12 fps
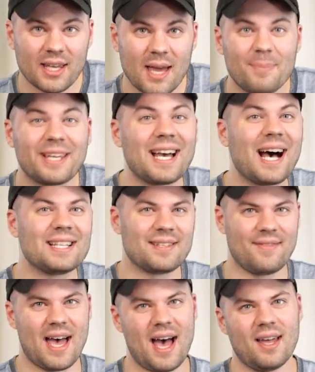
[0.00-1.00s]
And because
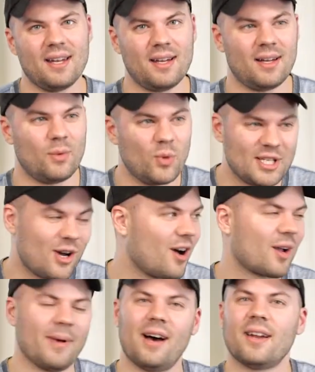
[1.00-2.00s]
of that, we
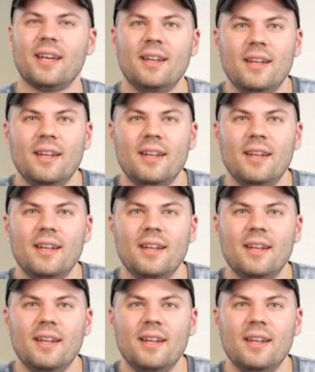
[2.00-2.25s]
talk about it.